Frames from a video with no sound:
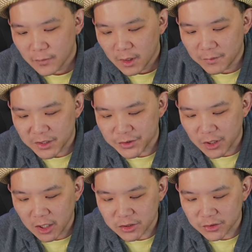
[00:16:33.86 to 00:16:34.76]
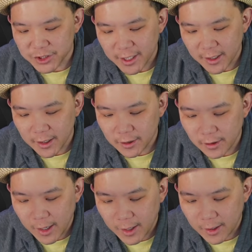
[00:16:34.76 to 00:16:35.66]
make sure to also check
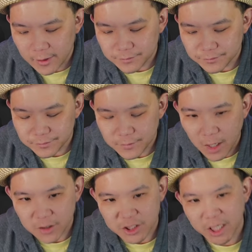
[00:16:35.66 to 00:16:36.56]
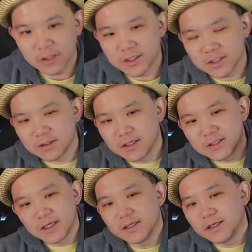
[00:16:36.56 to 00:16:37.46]
out, all the channel that's
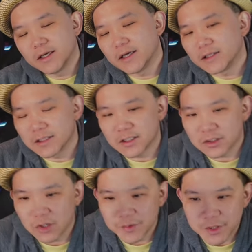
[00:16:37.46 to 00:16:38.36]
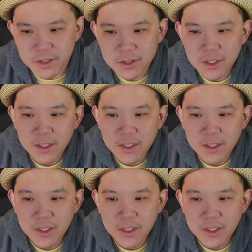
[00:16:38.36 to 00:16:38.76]
listed in the description.